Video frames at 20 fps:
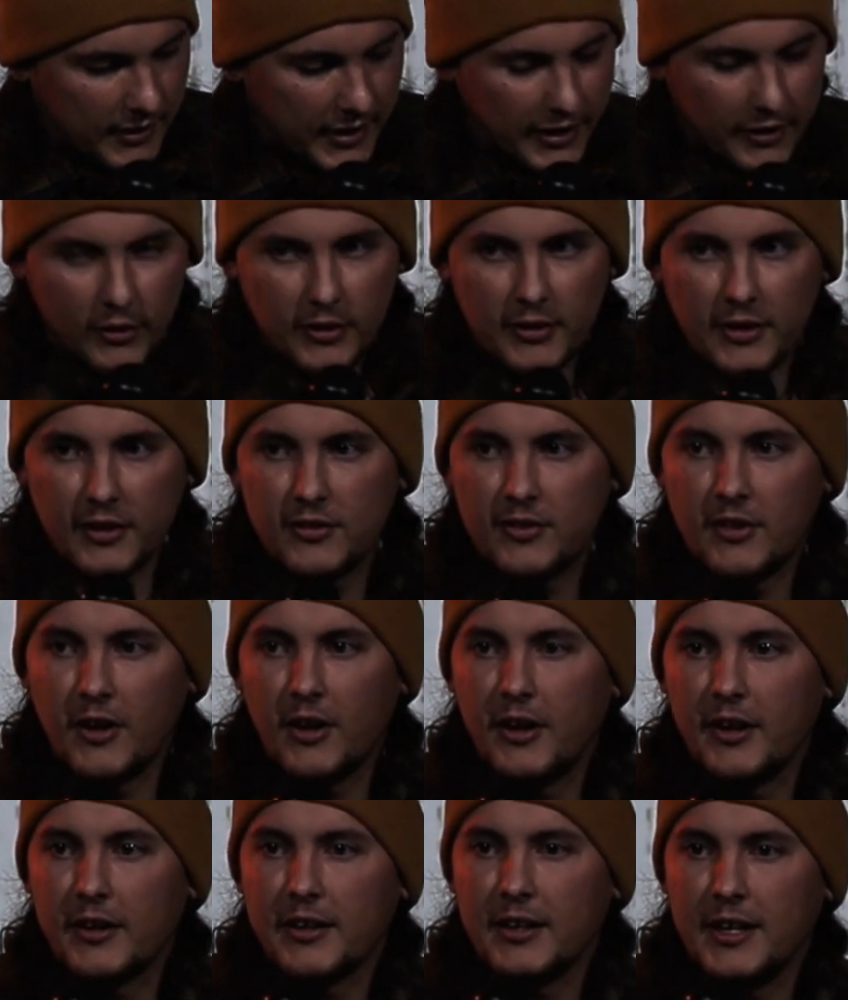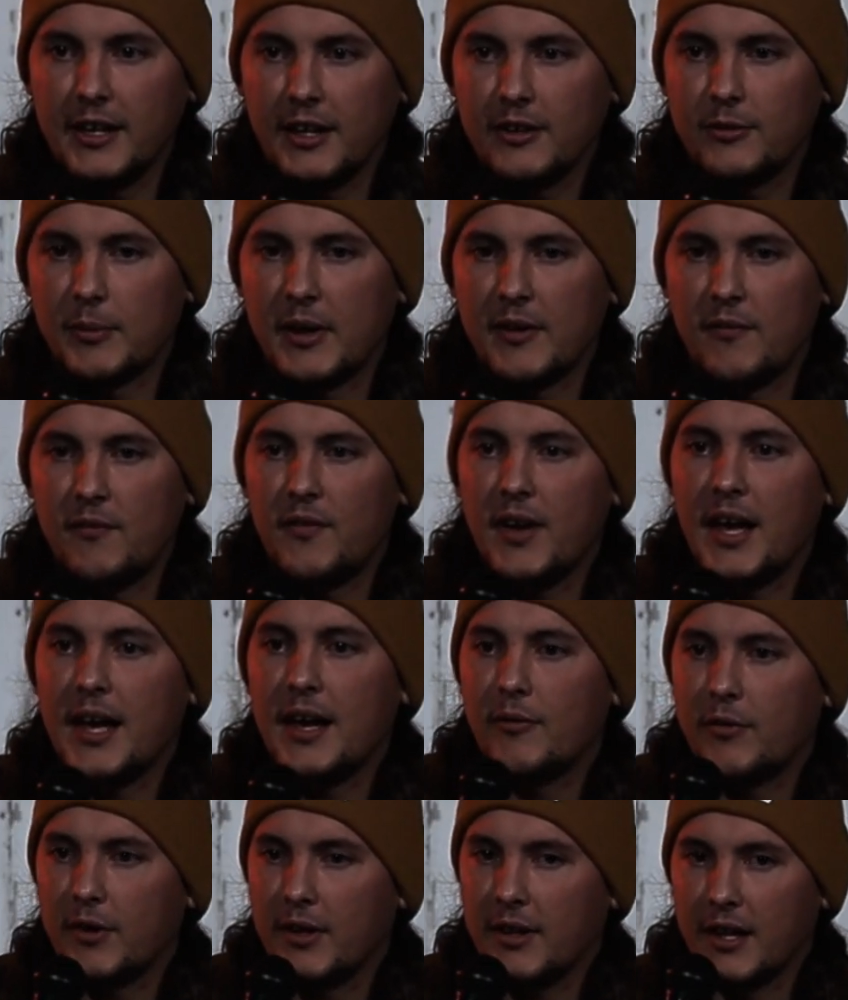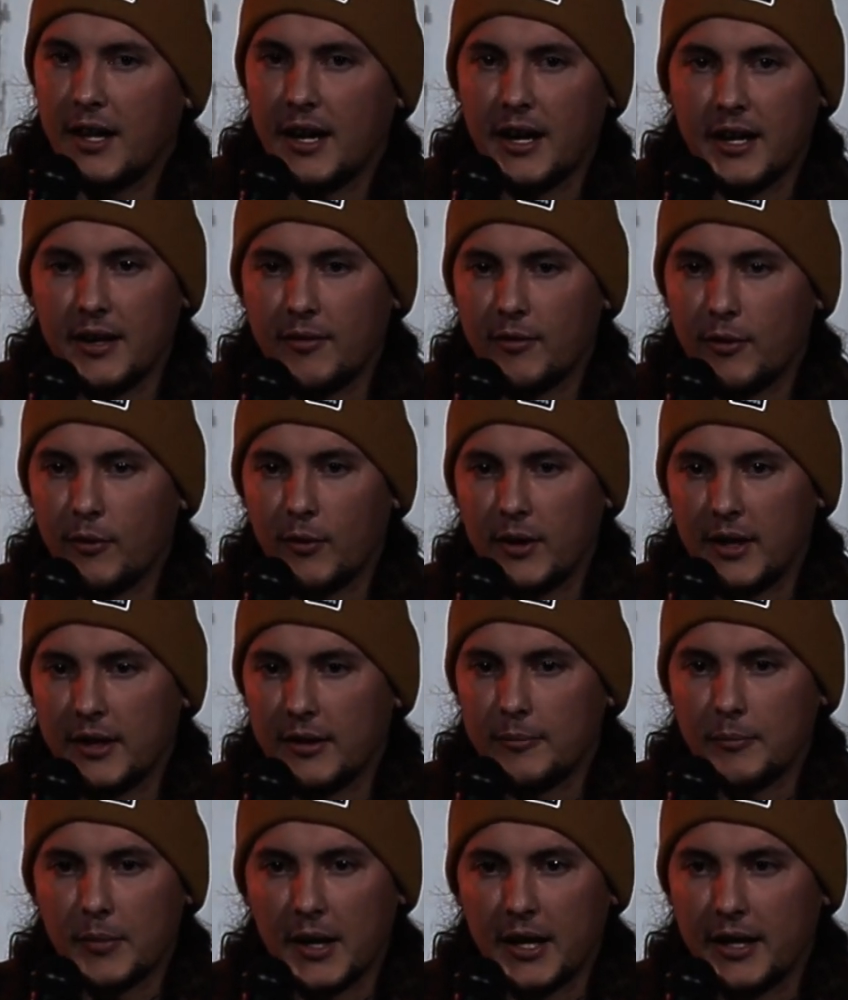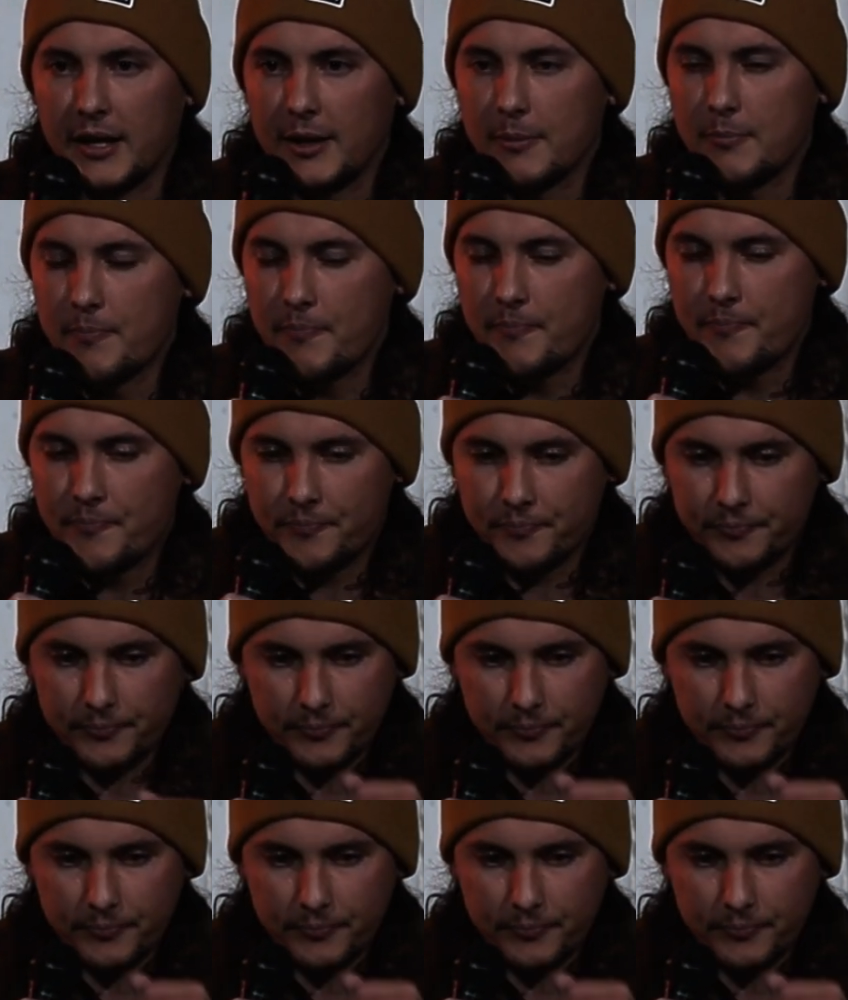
Later in the song, he has my favorite line ever written by him.